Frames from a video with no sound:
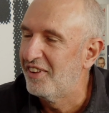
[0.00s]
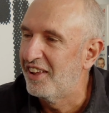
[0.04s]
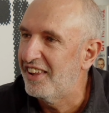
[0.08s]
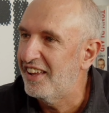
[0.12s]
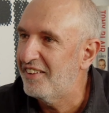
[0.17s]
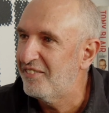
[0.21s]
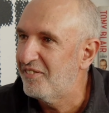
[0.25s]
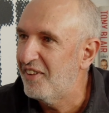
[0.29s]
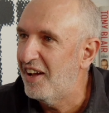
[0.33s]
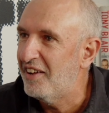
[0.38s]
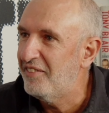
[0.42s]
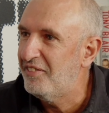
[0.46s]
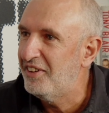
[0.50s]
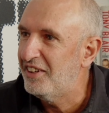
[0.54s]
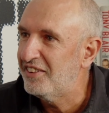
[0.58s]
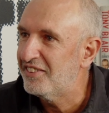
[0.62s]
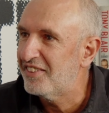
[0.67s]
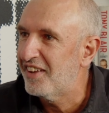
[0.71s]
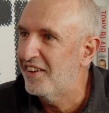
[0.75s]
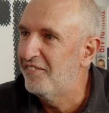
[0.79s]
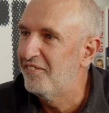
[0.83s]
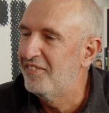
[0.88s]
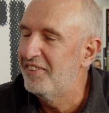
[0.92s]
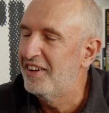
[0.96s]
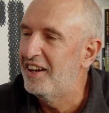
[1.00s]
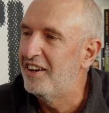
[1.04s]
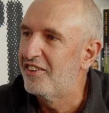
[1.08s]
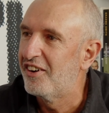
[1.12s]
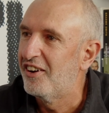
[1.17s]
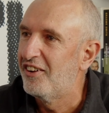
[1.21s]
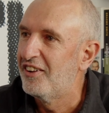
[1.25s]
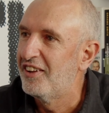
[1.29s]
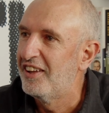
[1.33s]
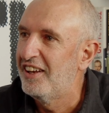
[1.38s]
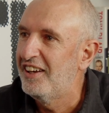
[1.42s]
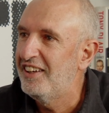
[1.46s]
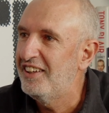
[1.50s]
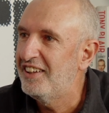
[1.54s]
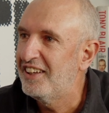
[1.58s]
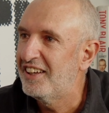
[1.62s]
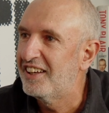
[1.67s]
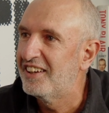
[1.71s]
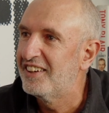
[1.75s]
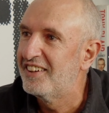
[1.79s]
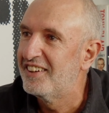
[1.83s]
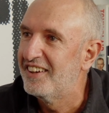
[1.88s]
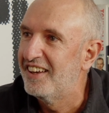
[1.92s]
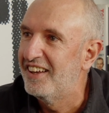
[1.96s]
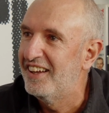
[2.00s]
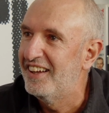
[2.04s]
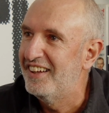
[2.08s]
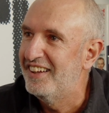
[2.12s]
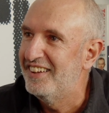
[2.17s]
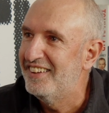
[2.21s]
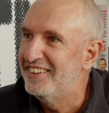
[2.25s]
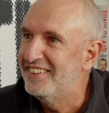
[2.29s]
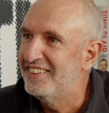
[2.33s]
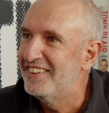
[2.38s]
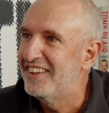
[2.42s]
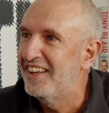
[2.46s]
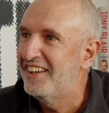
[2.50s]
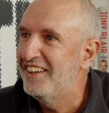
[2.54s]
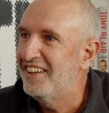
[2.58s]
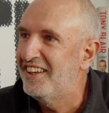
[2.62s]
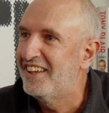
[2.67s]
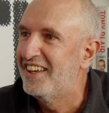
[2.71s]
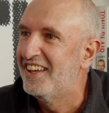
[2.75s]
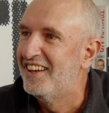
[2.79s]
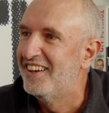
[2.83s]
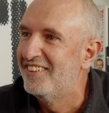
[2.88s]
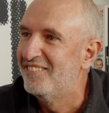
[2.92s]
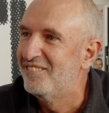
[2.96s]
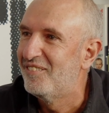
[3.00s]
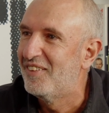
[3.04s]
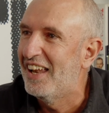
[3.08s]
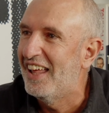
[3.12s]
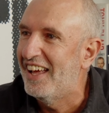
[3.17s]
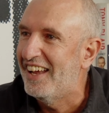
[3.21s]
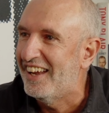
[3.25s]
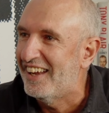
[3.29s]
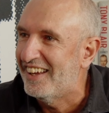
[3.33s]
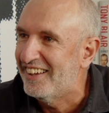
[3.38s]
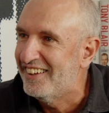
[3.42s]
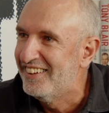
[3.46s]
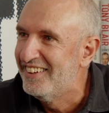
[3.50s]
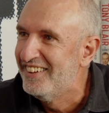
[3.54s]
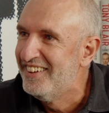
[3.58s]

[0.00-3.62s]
That may be some a role that he can uh, that he can play,